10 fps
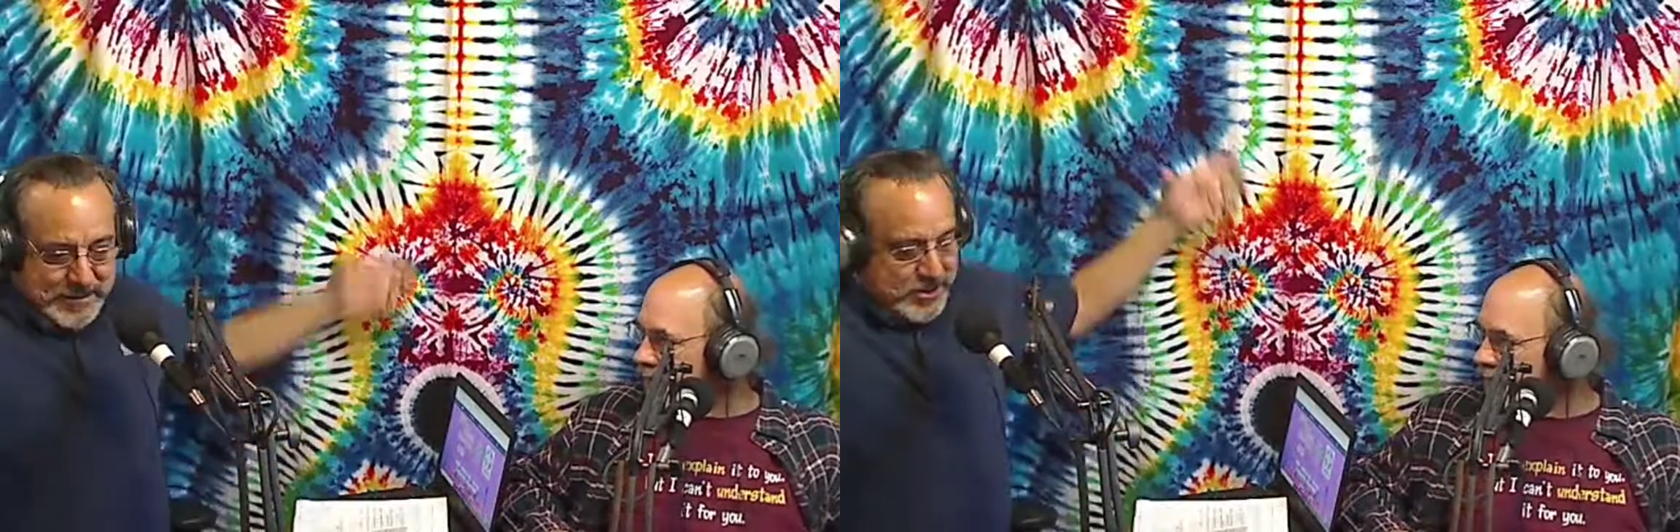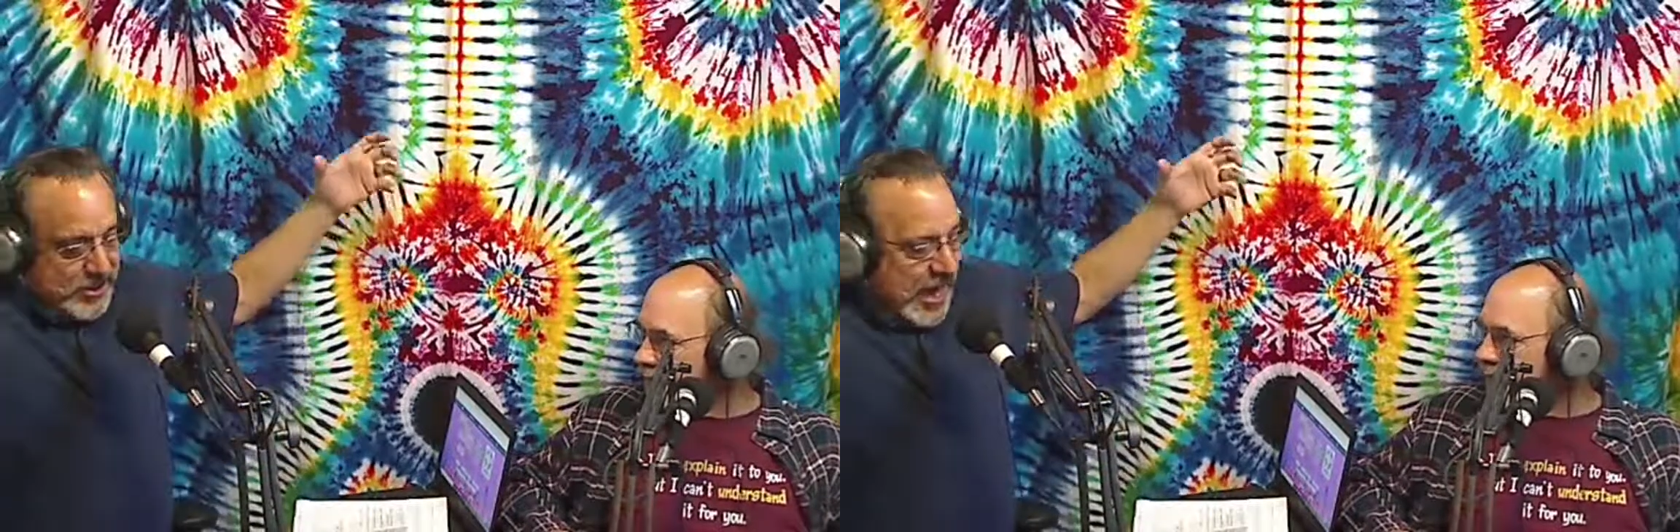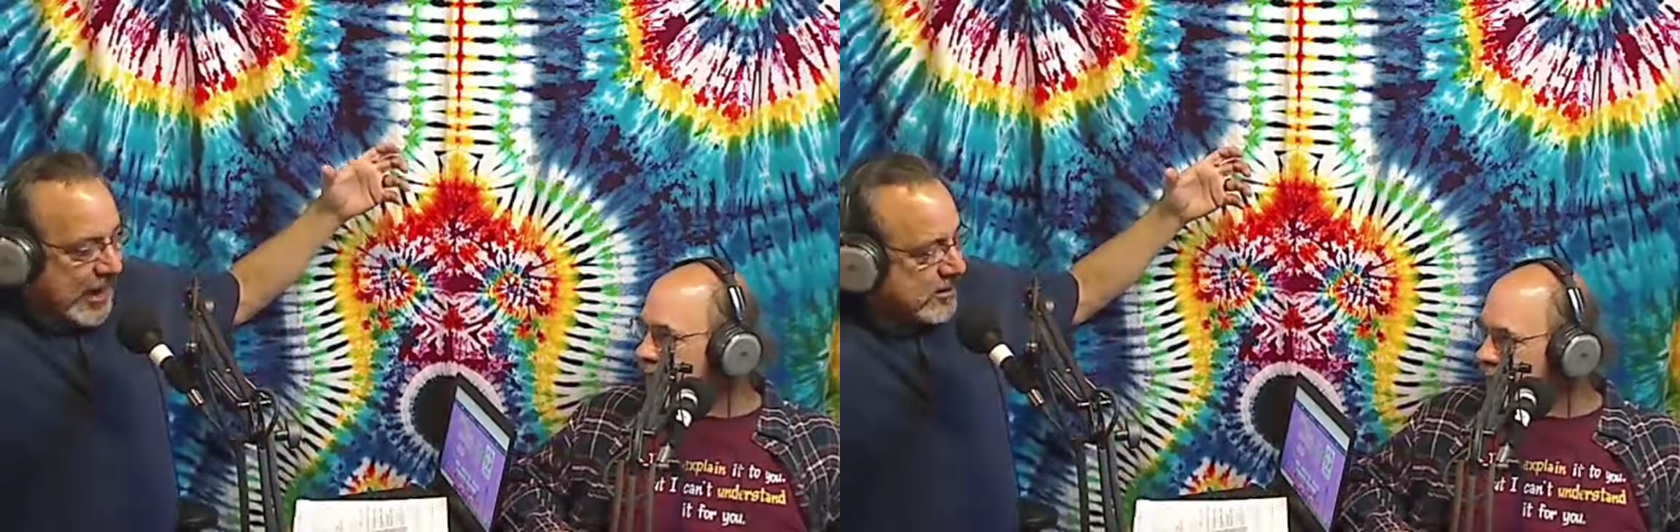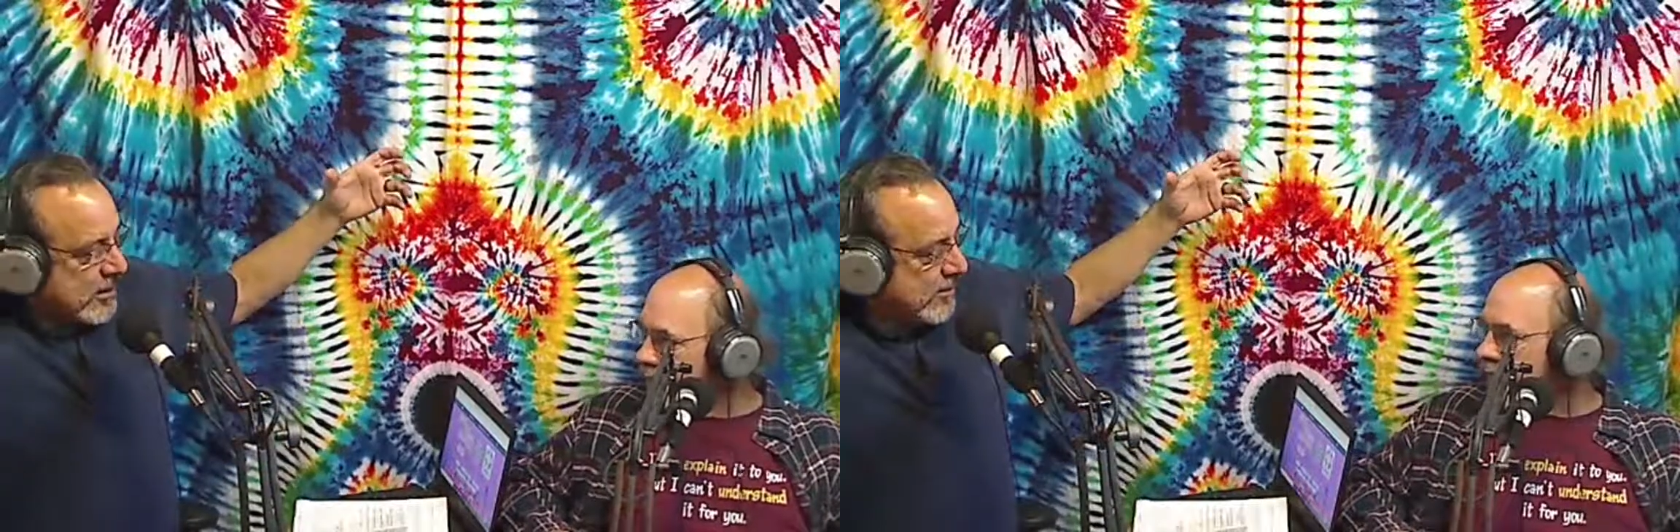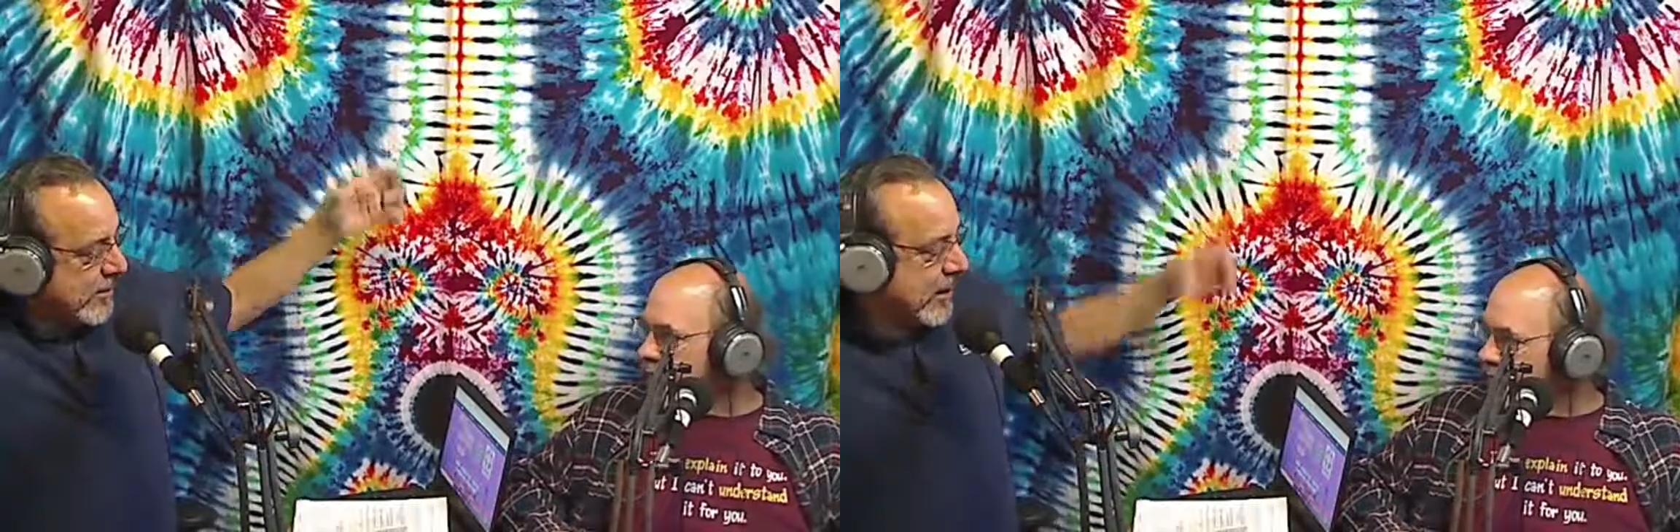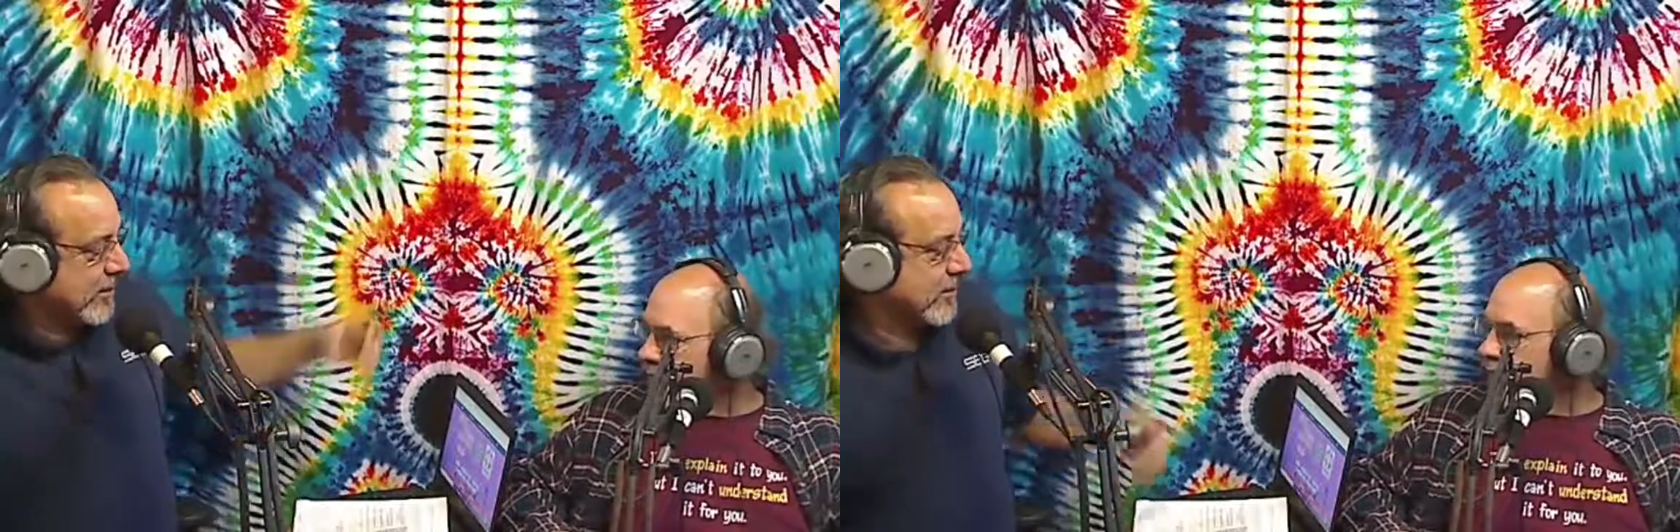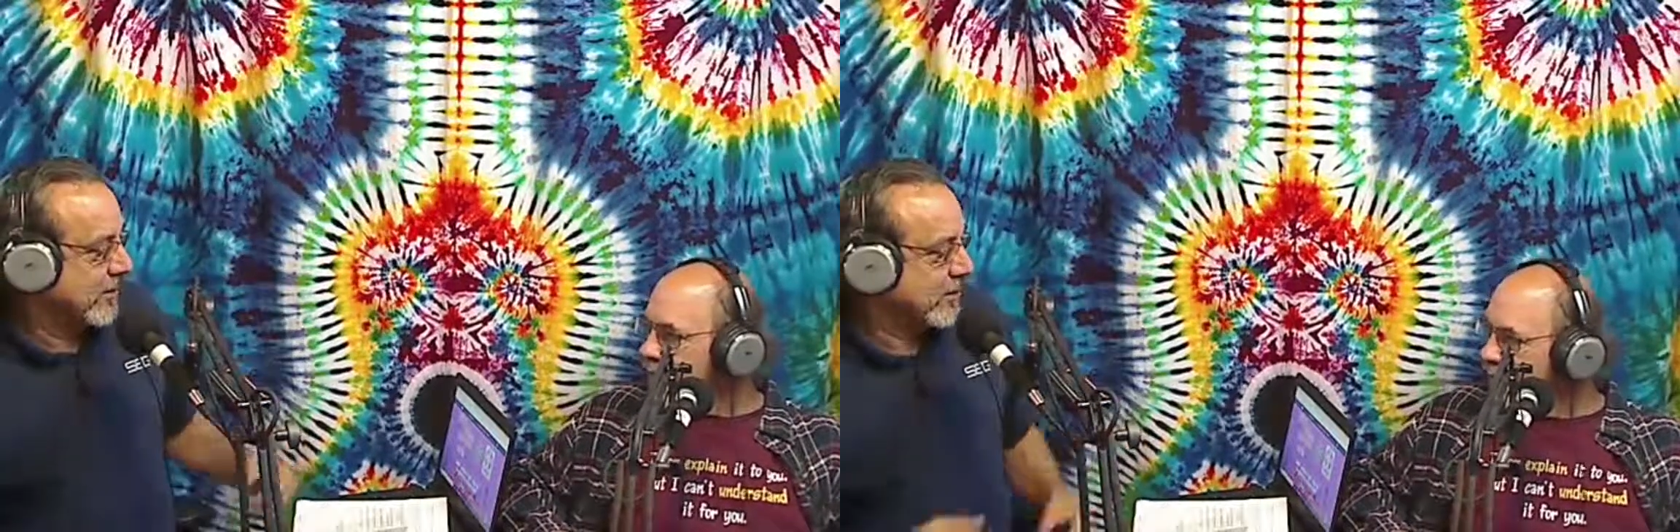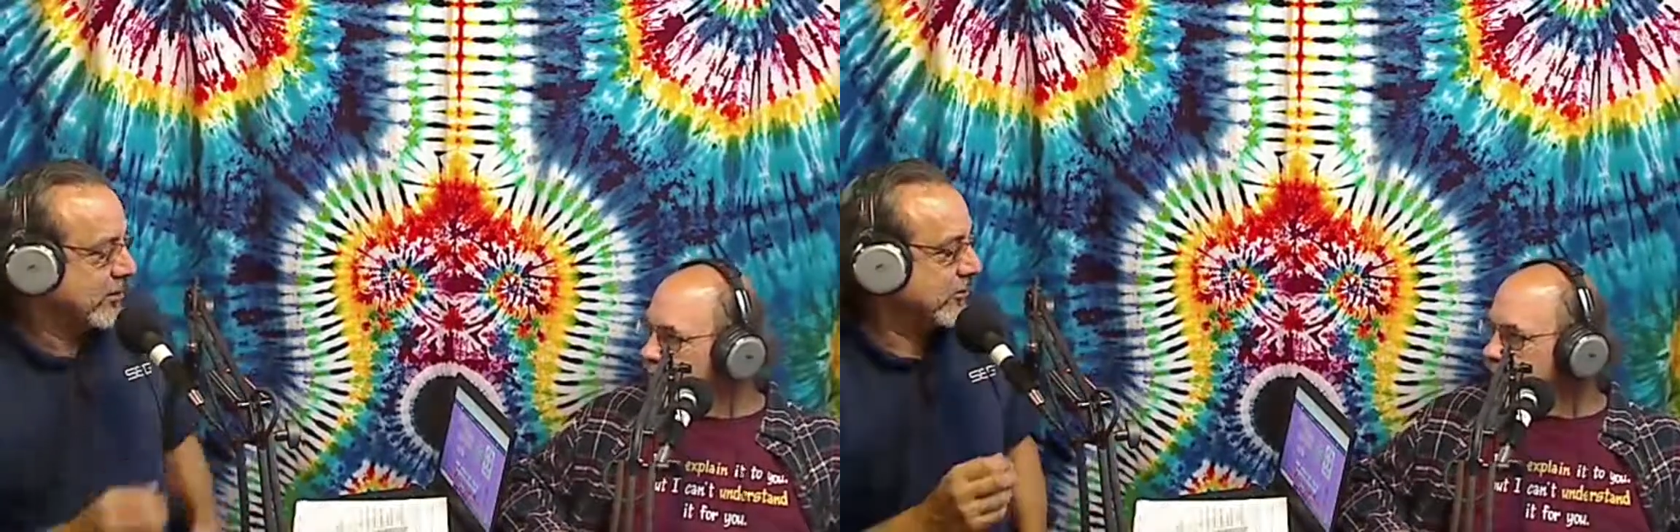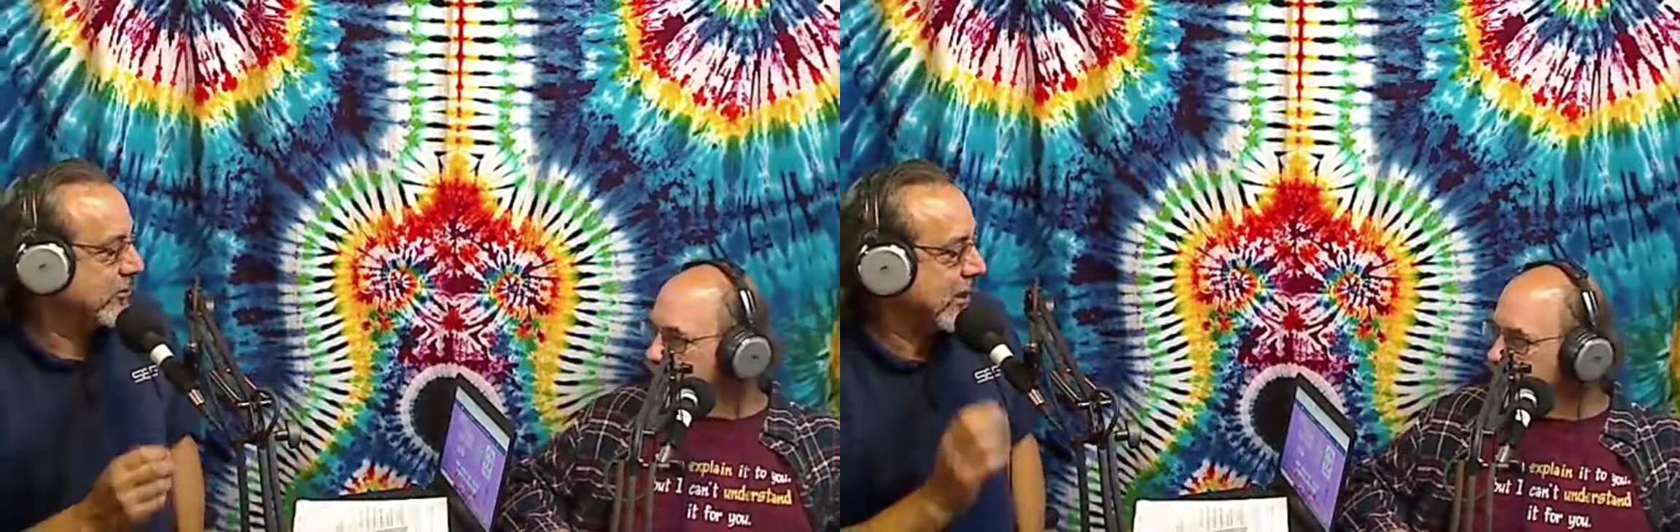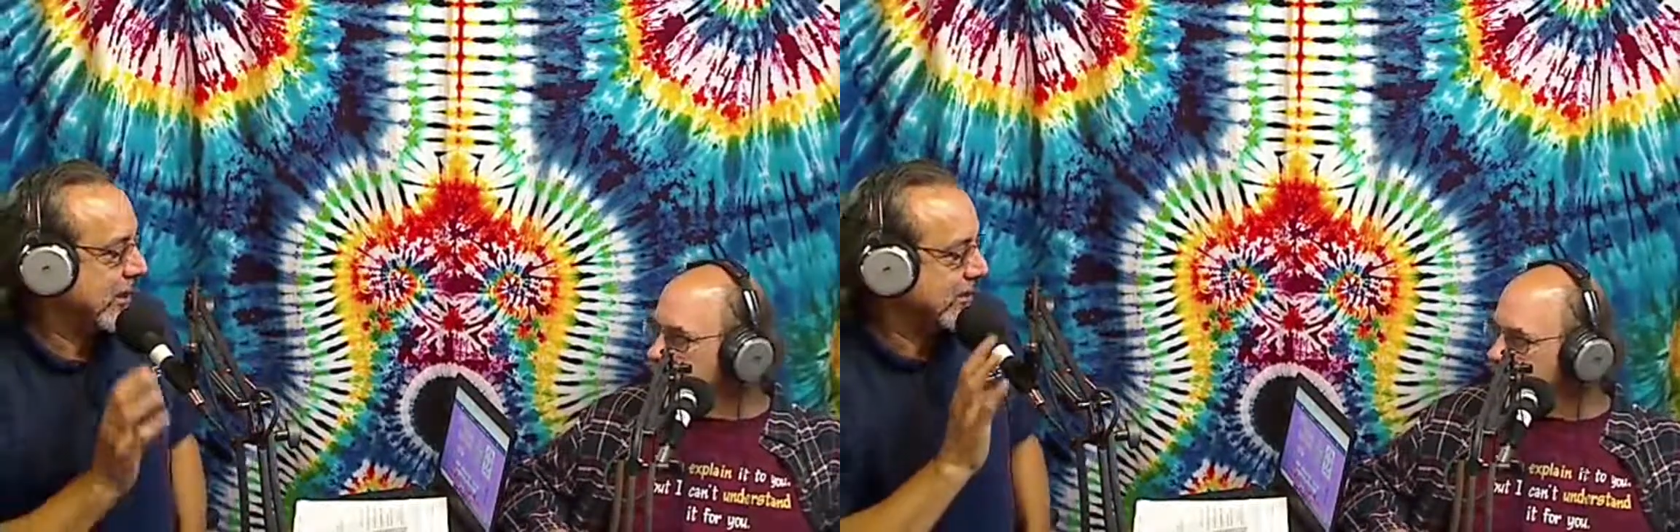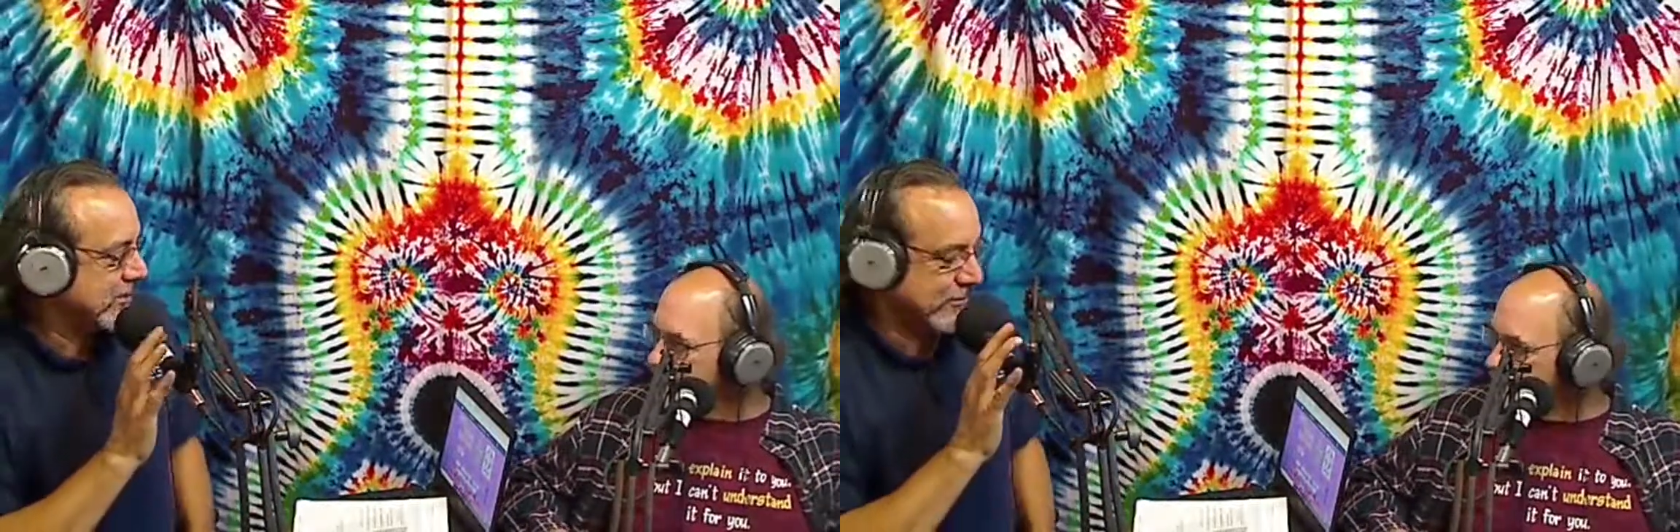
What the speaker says: stacks coming out the two sides.